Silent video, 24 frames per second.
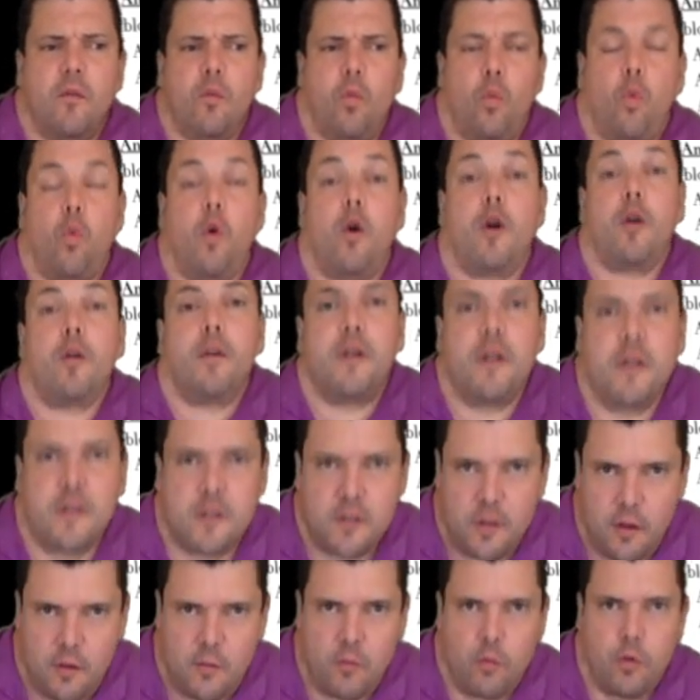
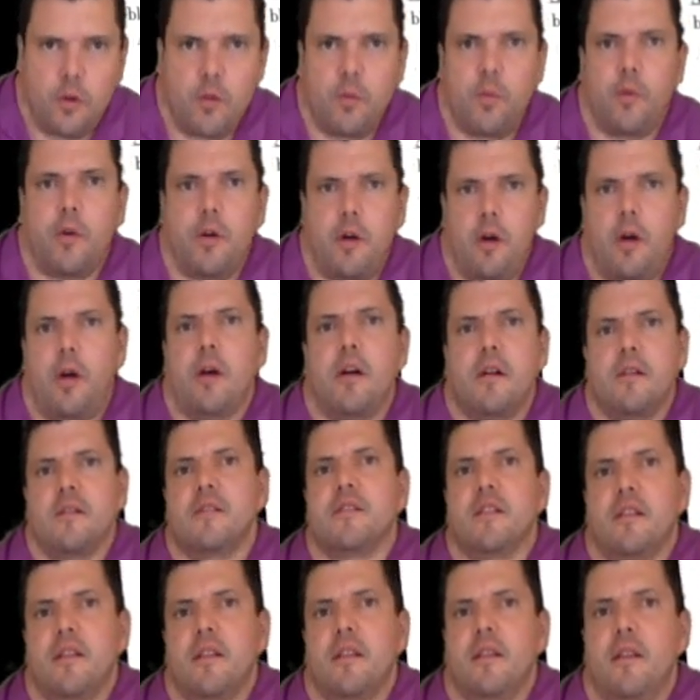worrisome with regard
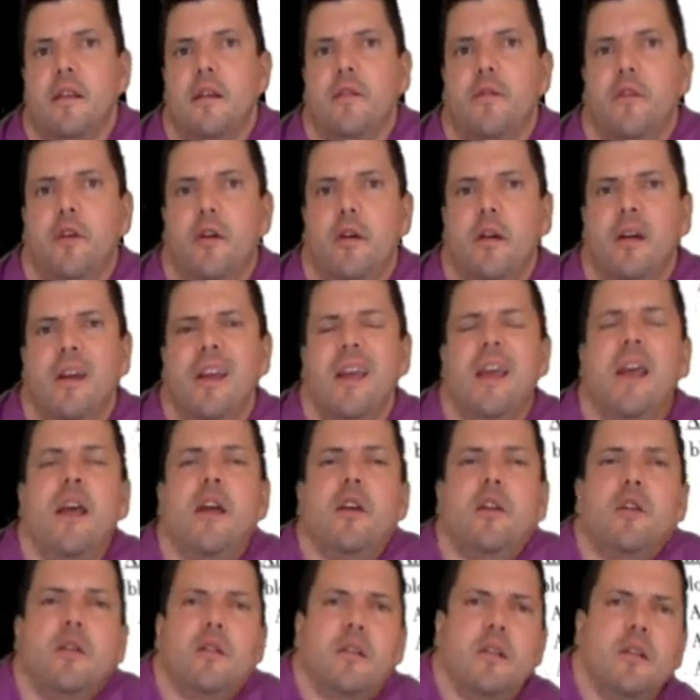to the liver,
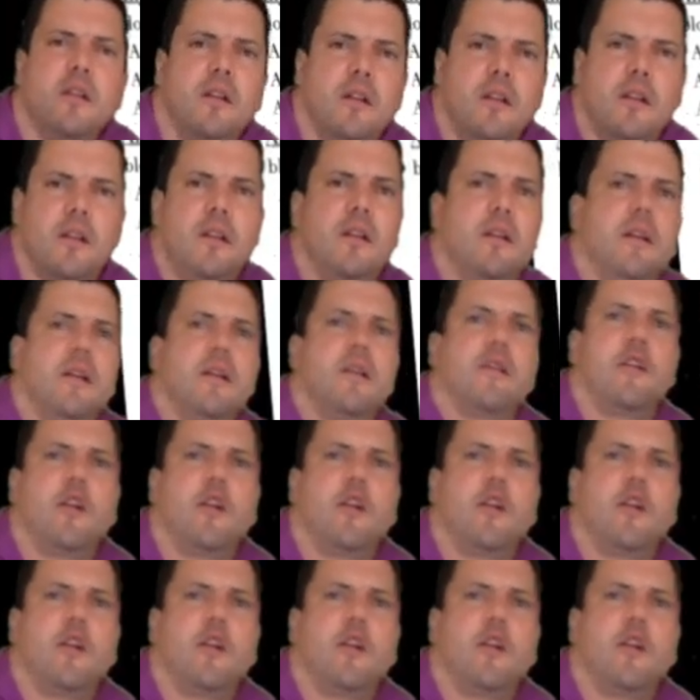you're going to clinically hear